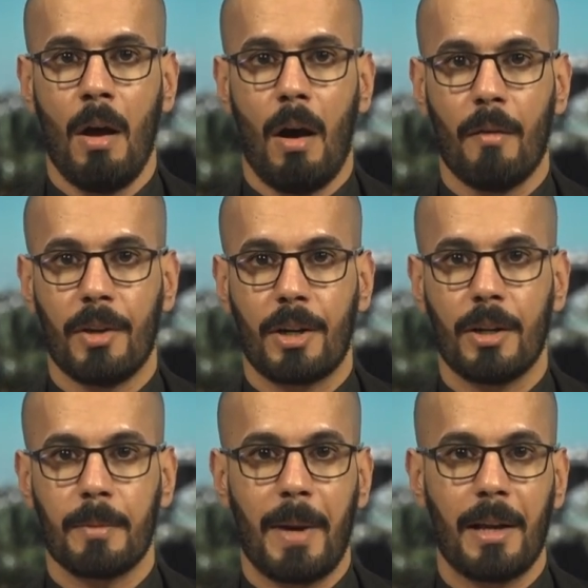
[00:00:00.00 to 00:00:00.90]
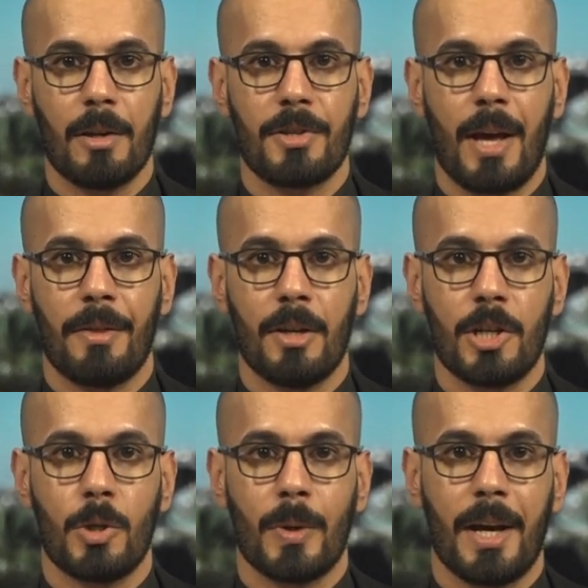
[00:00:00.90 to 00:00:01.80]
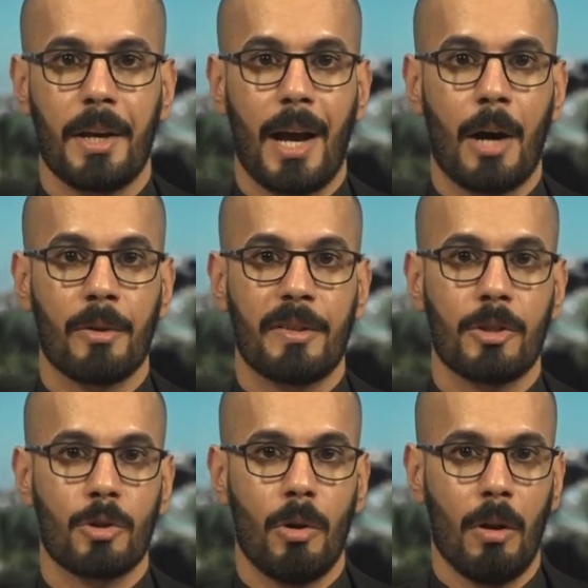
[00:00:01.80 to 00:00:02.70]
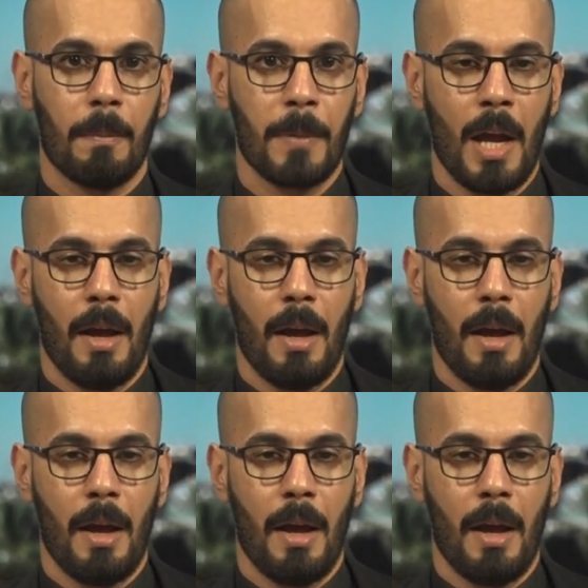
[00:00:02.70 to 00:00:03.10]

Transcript: of the current battles and the issue getting out of control.